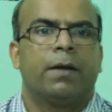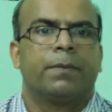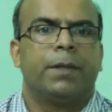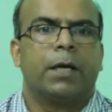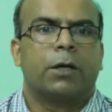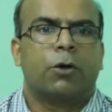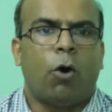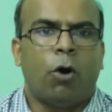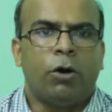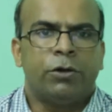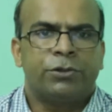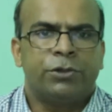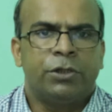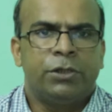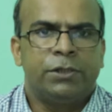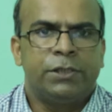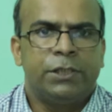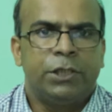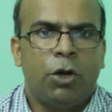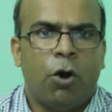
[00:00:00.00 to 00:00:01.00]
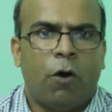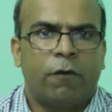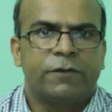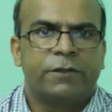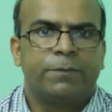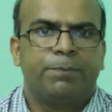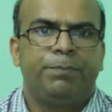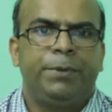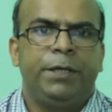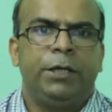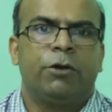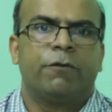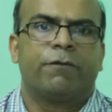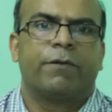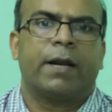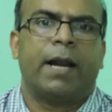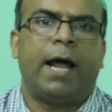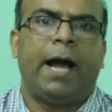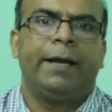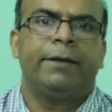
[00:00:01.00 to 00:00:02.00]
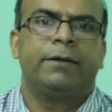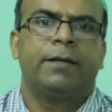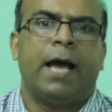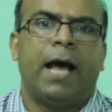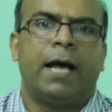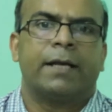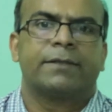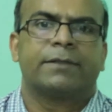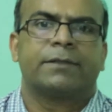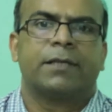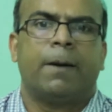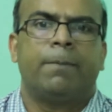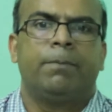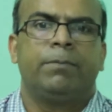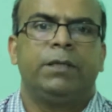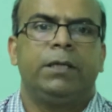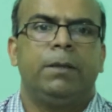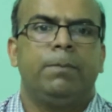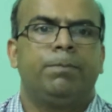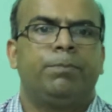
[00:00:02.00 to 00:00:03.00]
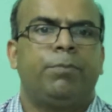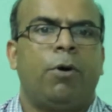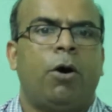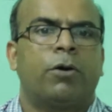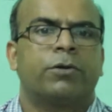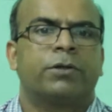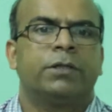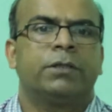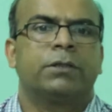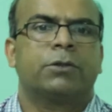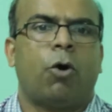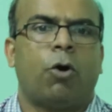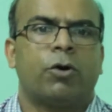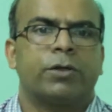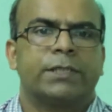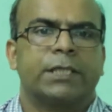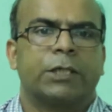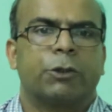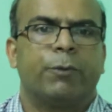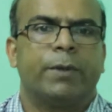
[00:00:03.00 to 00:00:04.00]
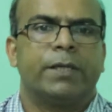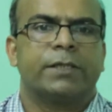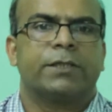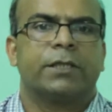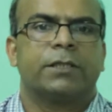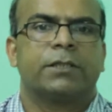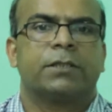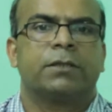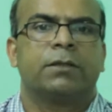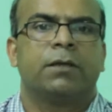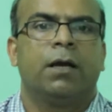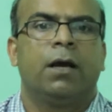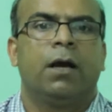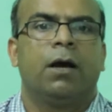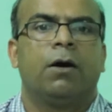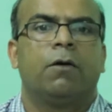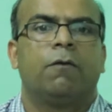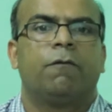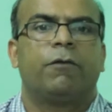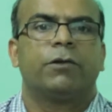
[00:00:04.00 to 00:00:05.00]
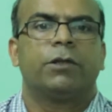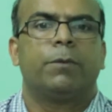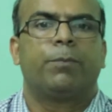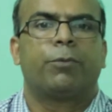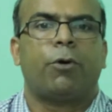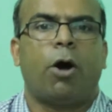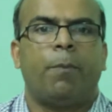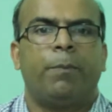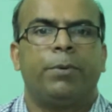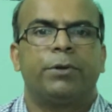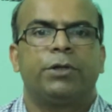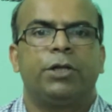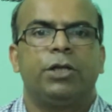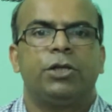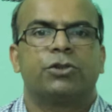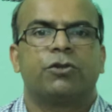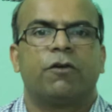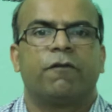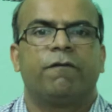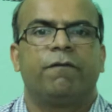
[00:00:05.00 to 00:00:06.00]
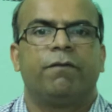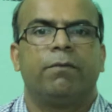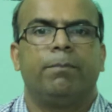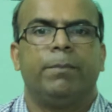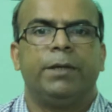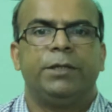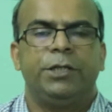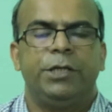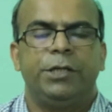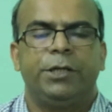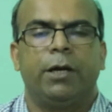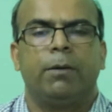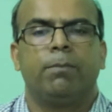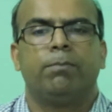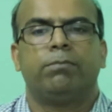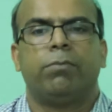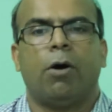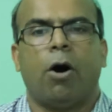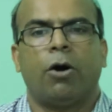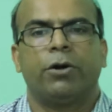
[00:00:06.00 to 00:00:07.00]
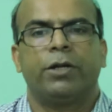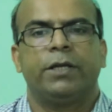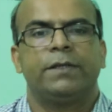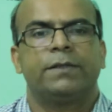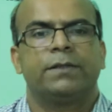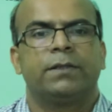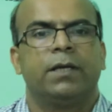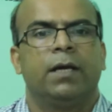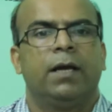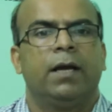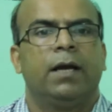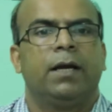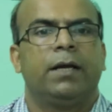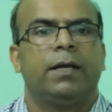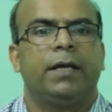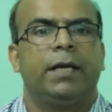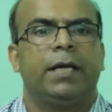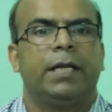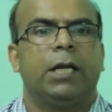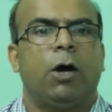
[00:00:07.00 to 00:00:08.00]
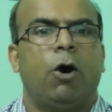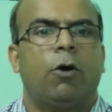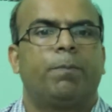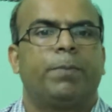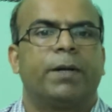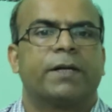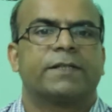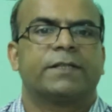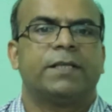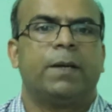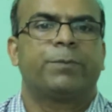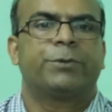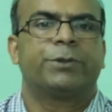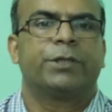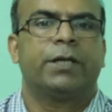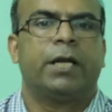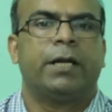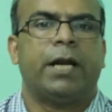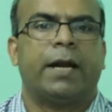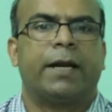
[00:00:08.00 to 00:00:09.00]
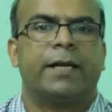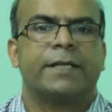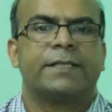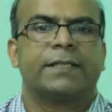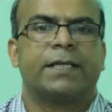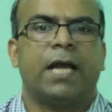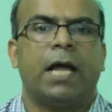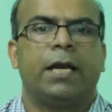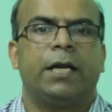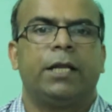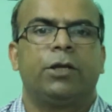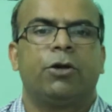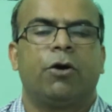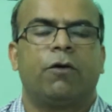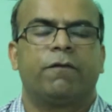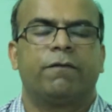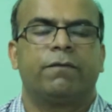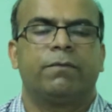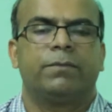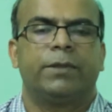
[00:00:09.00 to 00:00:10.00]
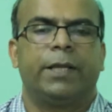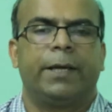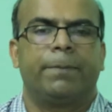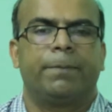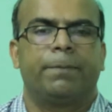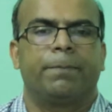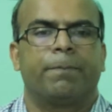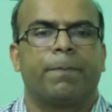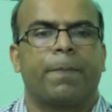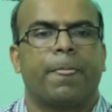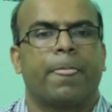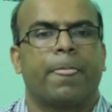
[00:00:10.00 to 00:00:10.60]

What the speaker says: The constancy of speed of light has some important consequences for the properties of material bodies in our perception and understanding of them.